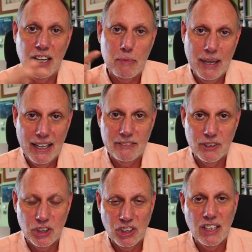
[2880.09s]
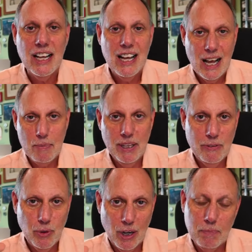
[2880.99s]
and a bad version. I
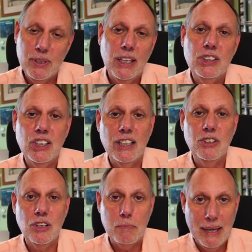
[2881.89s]
believe we are plunging into the